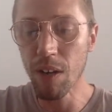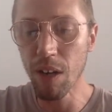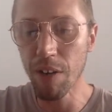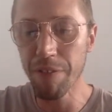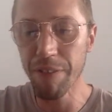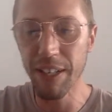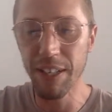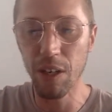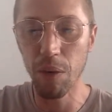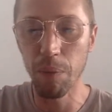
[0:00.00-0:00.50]

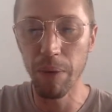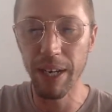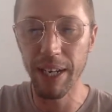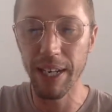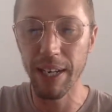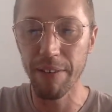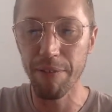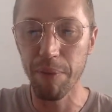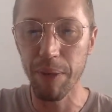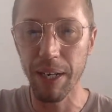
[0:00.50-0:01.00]
think that
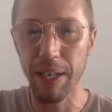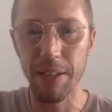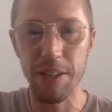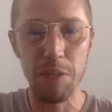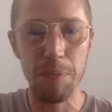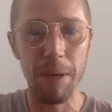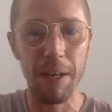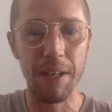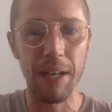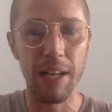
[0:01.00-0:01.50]
if we're going to
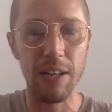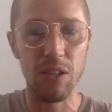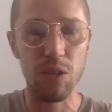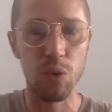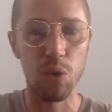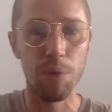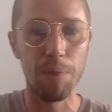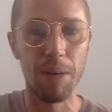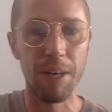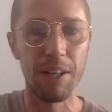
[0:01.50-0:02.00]
spend that
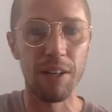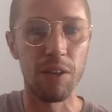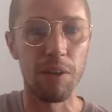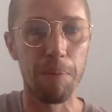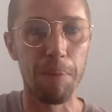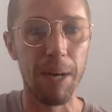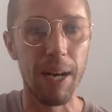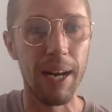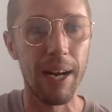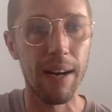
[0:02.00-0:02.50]
sort of money on a
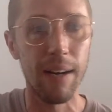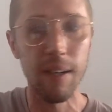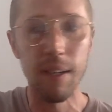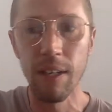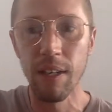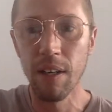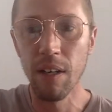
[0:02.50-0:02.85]
player,